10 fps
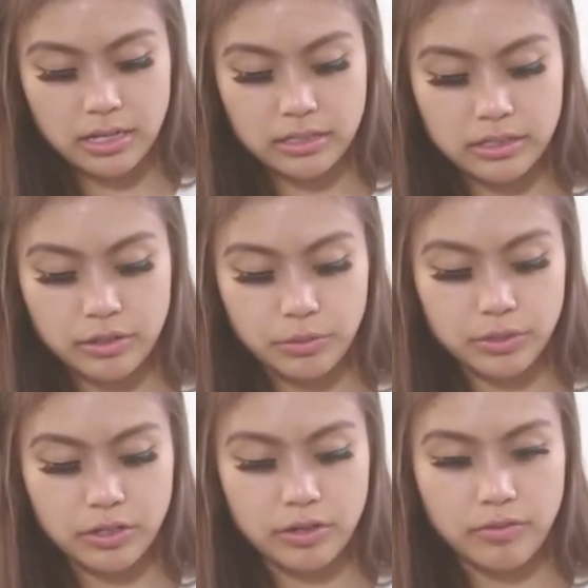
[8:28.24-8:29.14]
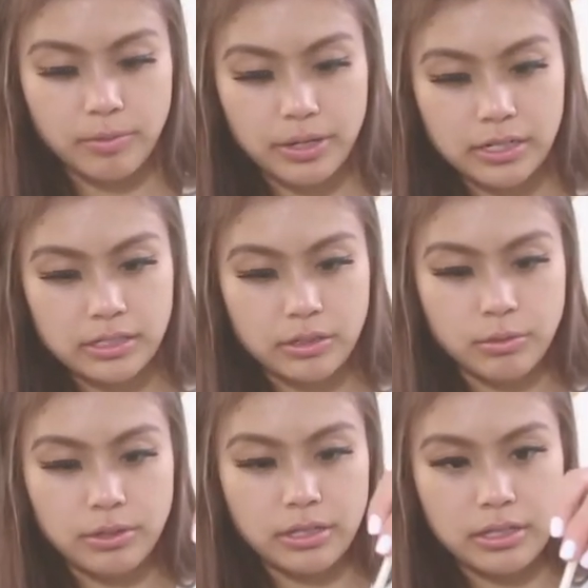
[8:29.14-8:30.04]
and it was hard for me to
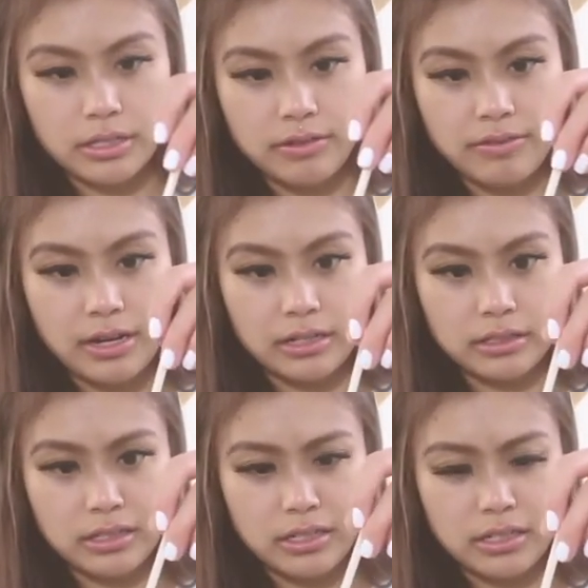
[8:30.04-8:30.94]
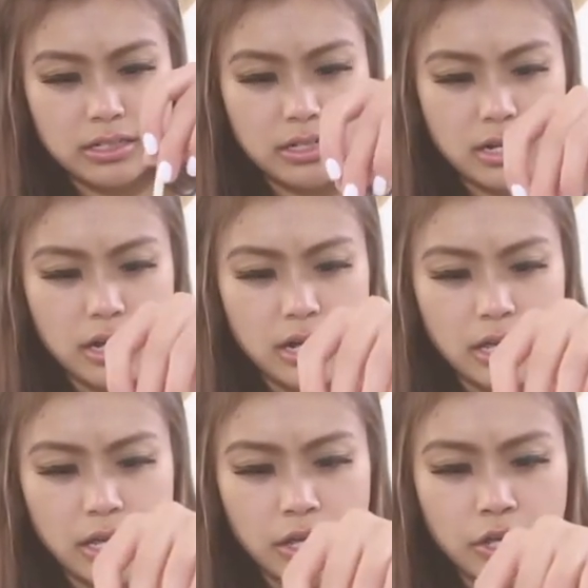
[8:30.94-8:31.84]
deal with the fact that
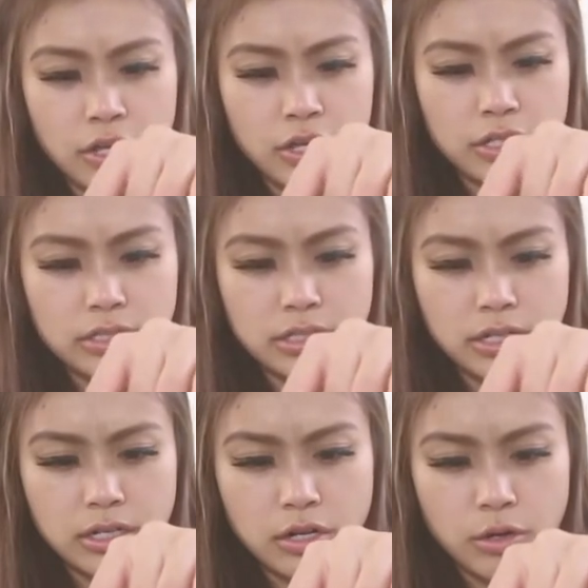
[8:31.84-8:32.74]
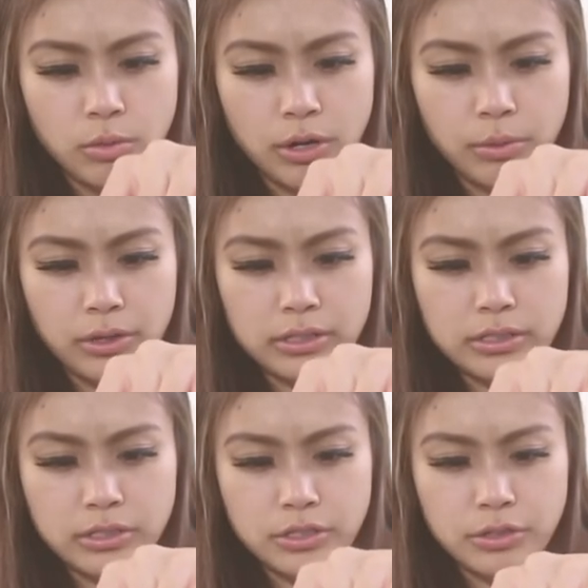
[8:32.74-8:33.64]
I didn't know what I wanted
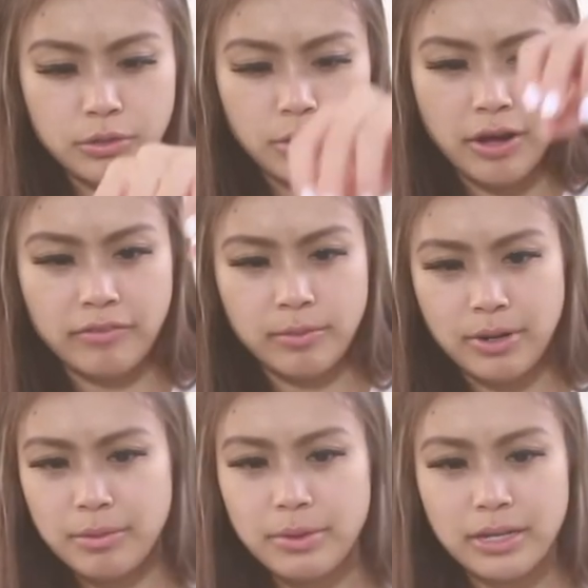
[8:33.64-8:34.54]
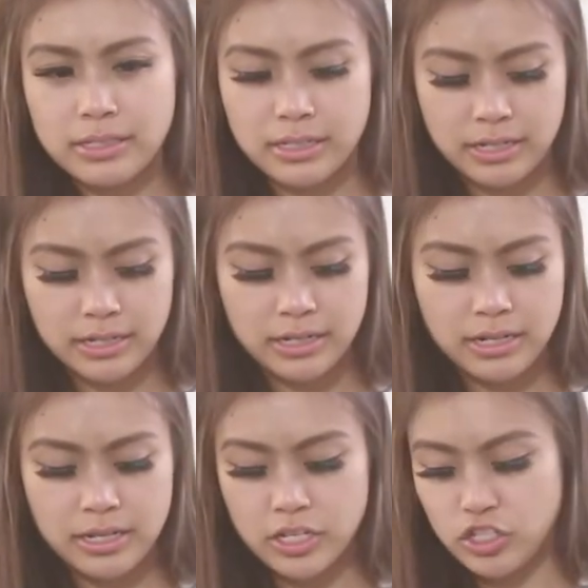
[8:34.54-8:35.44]
to do after my BSN.
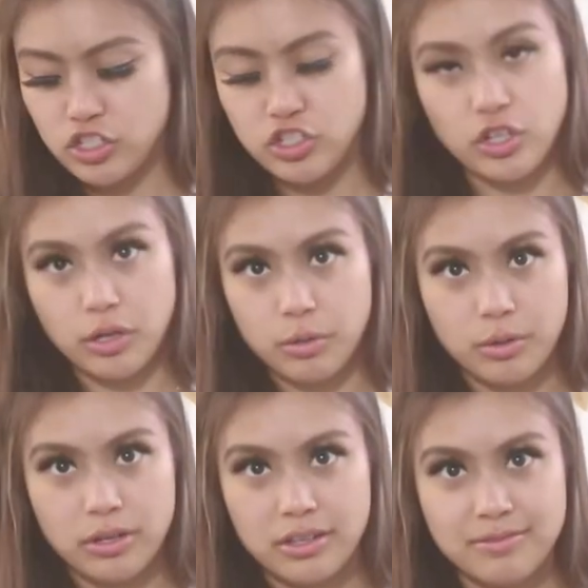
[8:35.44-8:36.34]
So